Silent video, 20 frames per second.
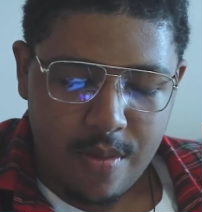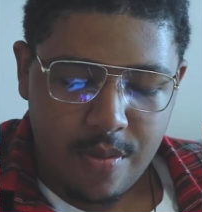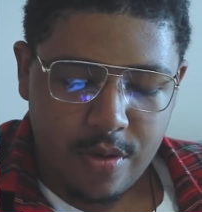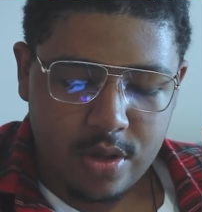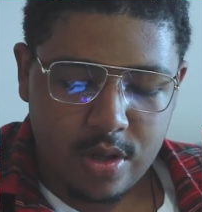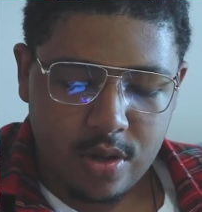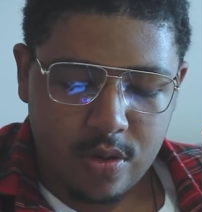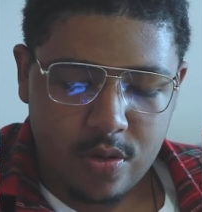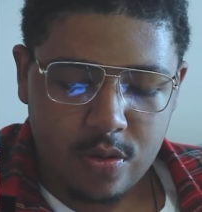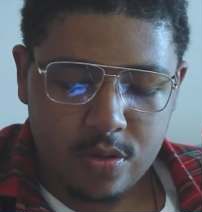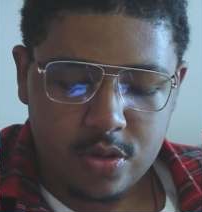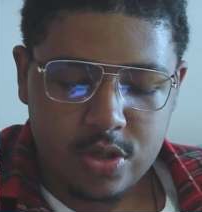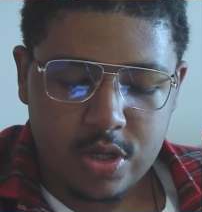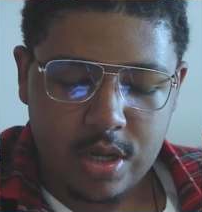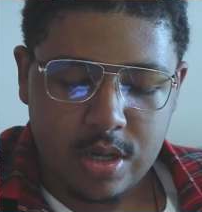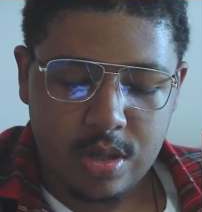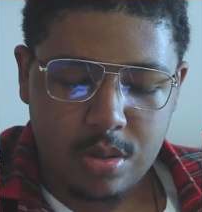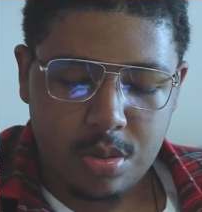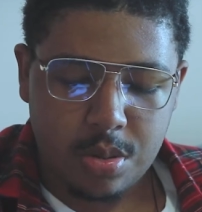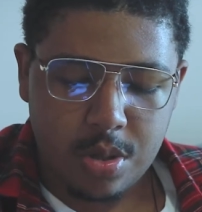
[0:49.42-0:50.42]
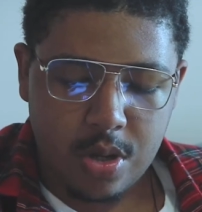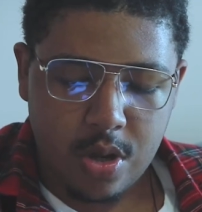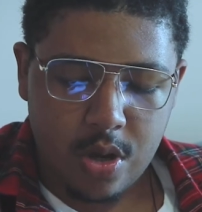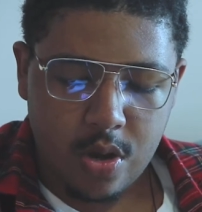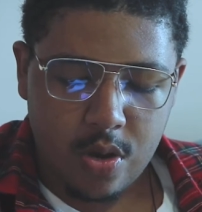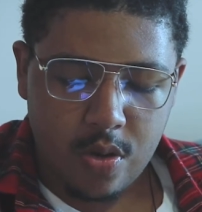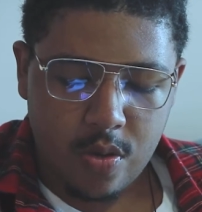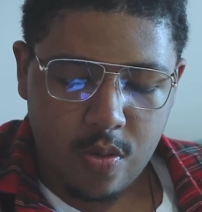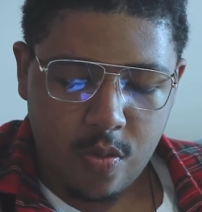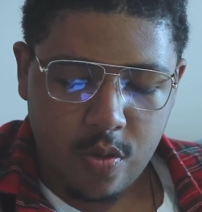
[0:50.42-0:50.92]
Posting cool shit.
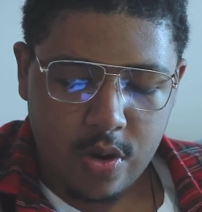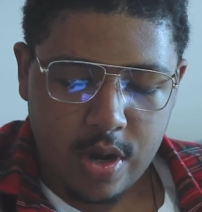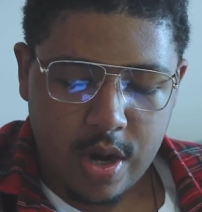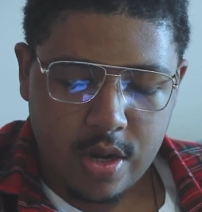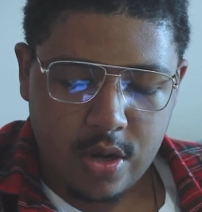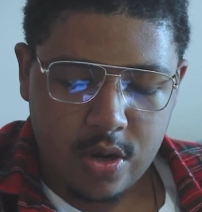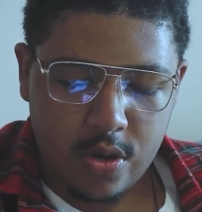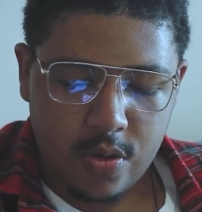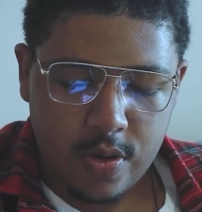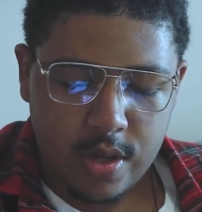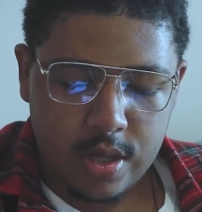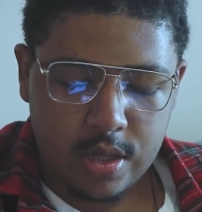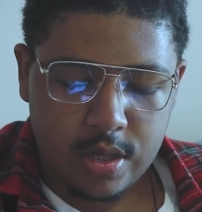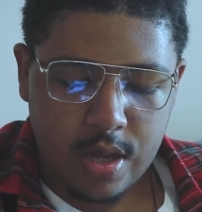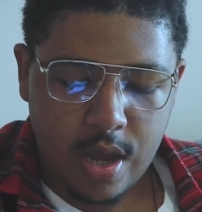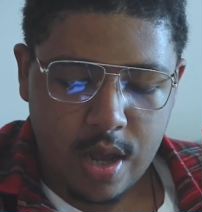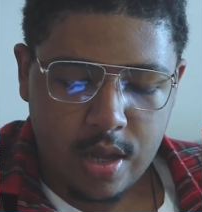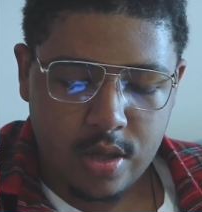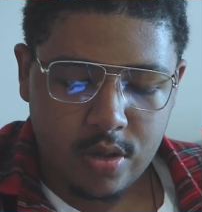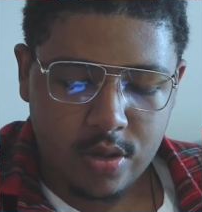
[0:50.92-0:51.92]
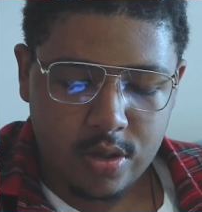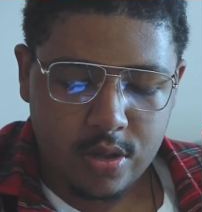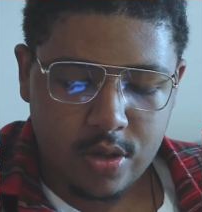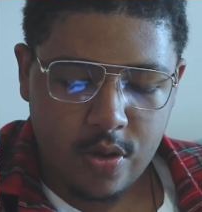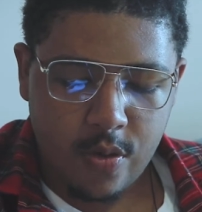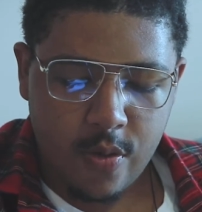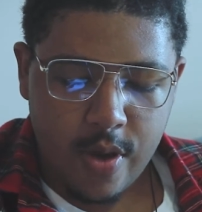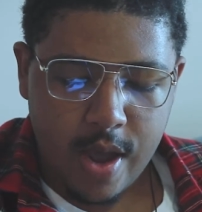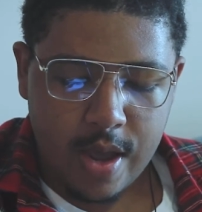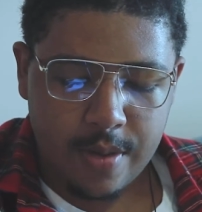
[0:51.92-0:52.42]
So what I do is I use
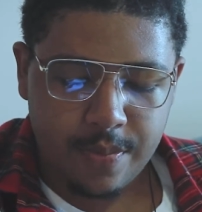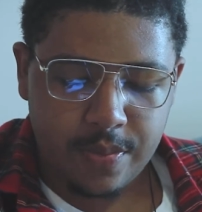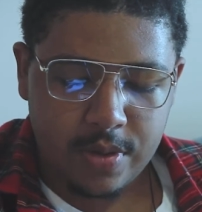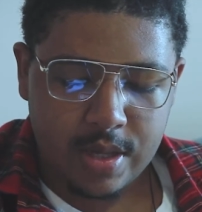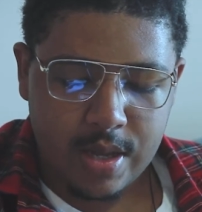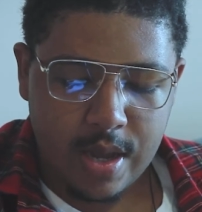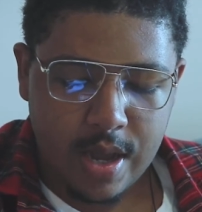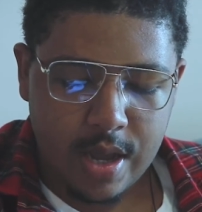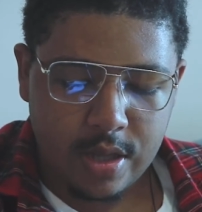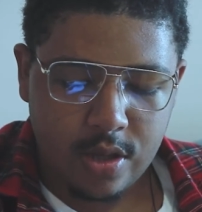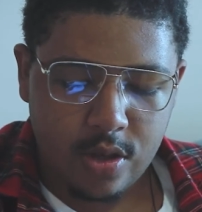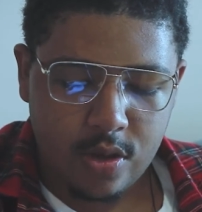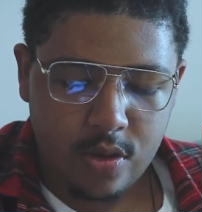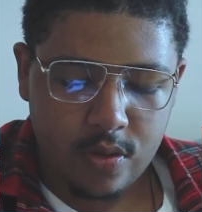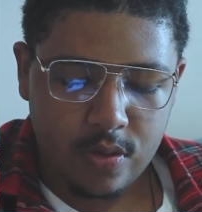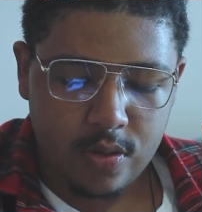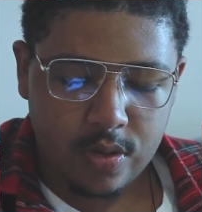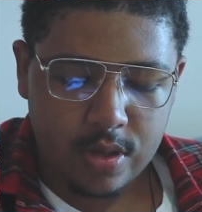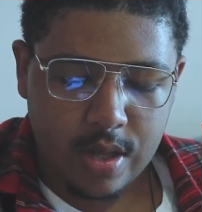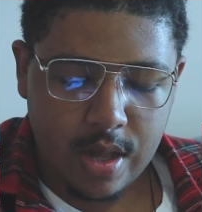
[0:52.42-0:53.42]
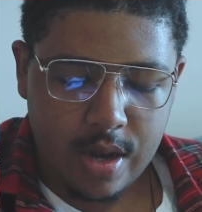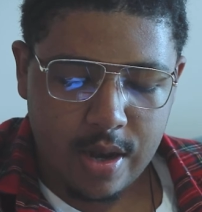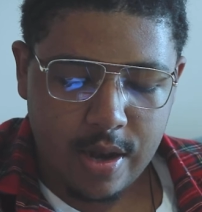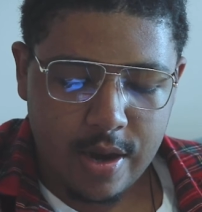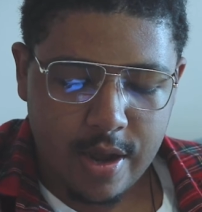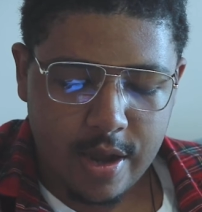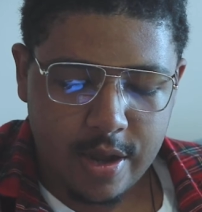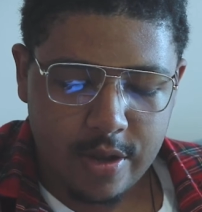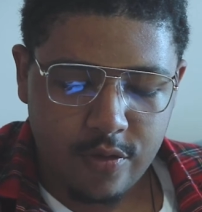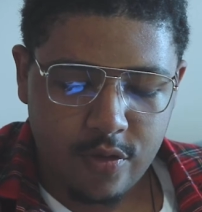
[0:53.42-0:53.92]
two apps. I use
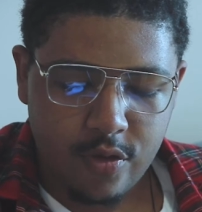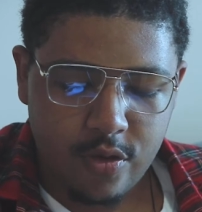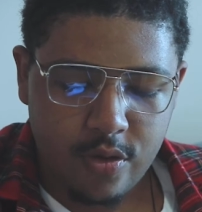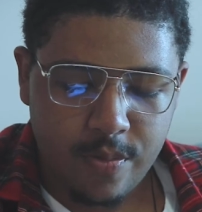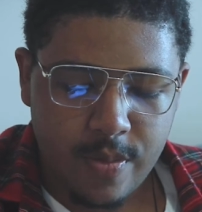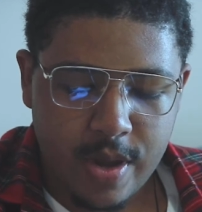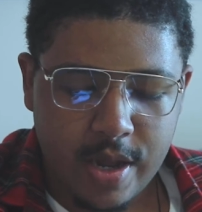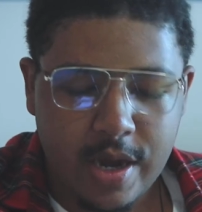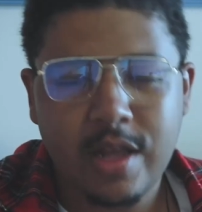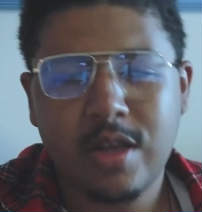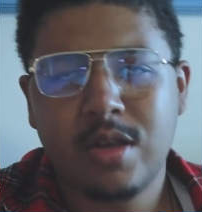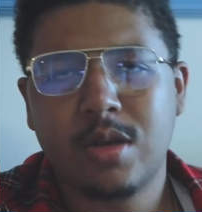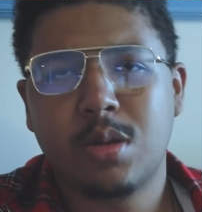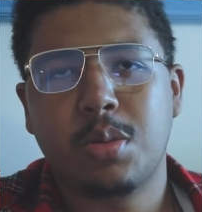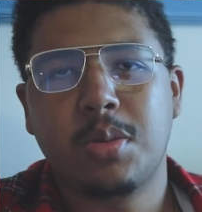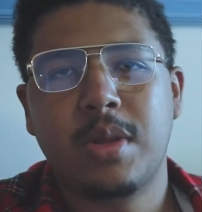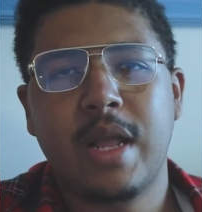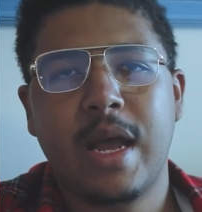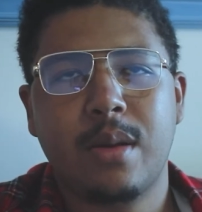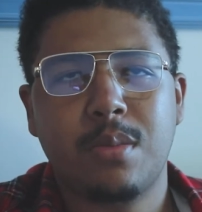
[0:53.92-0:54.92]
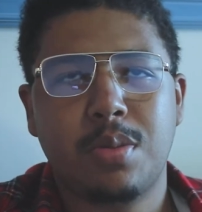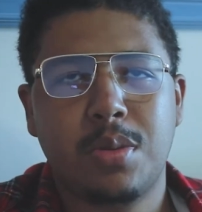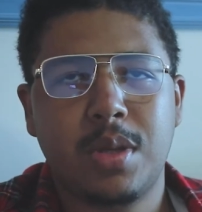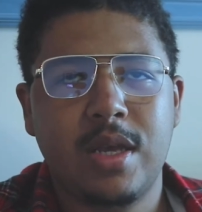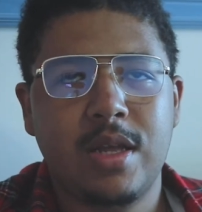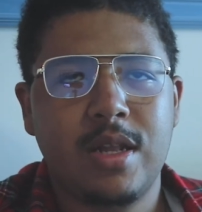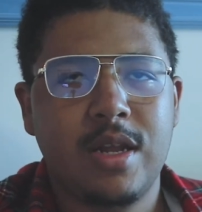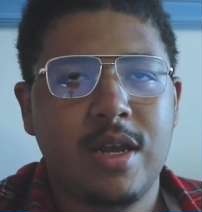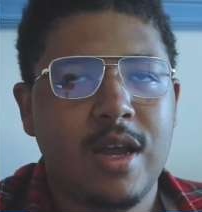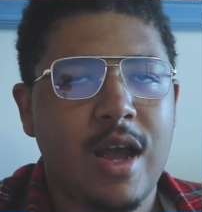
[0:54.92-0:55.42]
Lightroom and I use
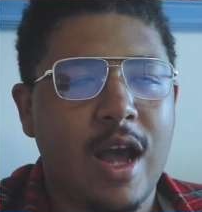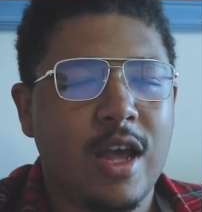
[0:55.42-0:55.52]
Snapseed.